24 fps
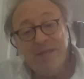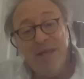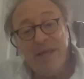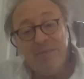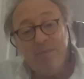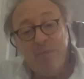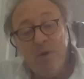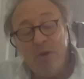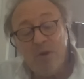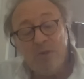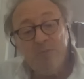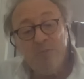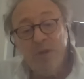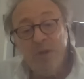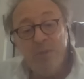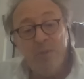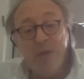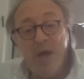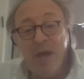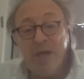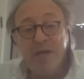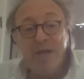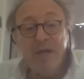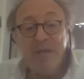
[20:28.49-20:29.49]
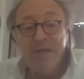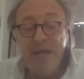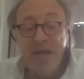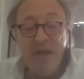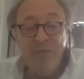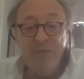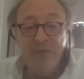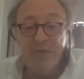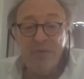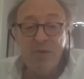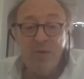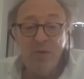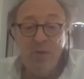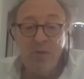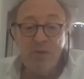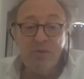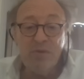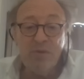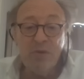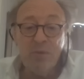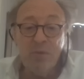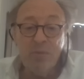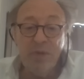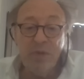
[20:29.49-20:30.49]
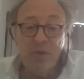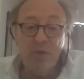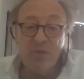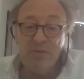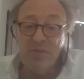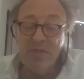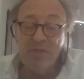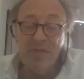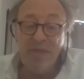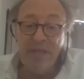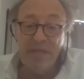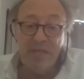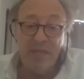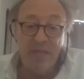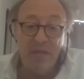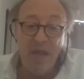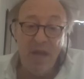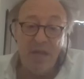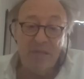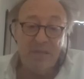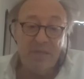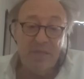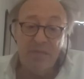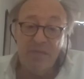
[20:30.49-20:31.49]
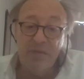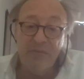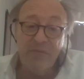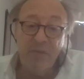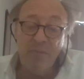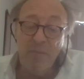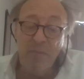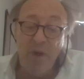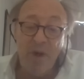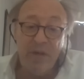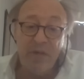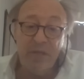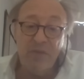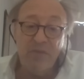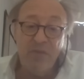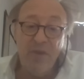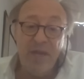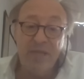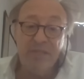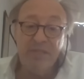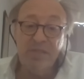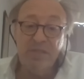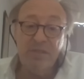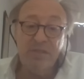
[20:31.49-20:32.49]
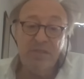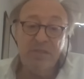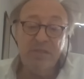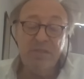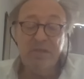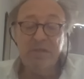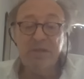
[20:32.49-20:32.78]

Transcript: that most people are not there for the long term because they take the losses if the market crashes.